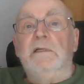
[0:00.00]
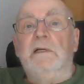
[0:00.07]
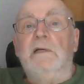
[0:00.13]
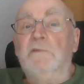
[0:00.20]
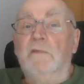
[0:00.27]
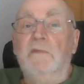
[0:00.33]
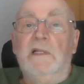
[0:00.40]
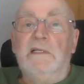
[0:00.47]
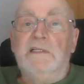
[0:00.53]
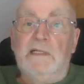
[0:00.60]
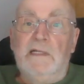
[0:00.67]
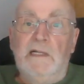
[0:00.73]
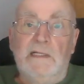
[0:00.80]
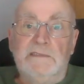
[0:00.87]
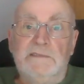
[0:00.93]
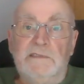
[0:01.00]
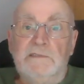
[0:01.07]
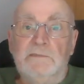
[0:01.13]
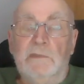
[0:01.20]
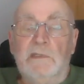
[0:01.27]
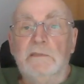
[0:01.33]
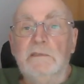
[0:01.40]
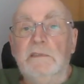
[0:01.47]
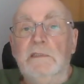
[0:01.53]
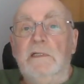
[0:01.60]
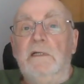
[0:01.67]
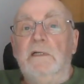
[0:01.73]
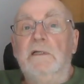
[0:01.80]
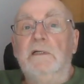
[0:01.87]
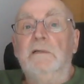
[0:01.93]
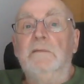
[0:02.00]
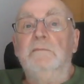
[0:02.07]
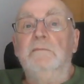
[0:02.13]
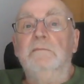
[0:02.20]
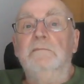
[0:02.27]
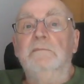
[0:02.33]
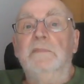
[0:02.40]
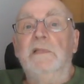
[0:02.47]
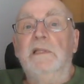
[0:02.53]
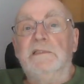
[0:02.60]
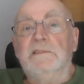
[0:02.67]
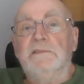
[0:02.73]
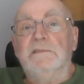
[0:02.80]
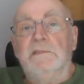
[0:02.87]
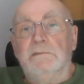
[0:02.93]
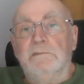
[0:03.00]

I've done that in class as well, but